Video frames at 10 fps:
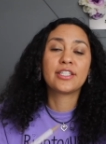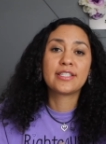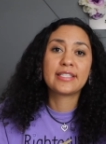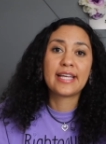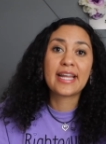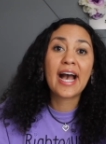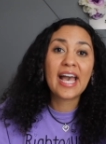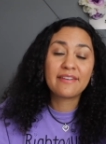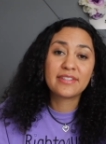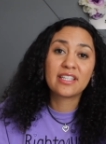your sin, I
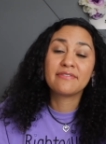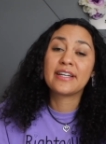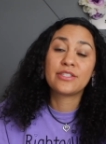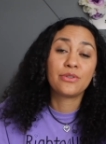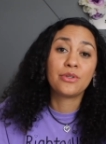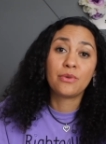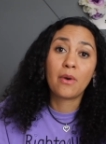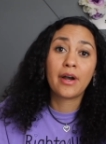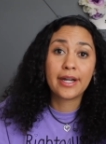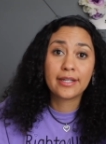have to confess who you
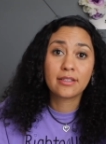are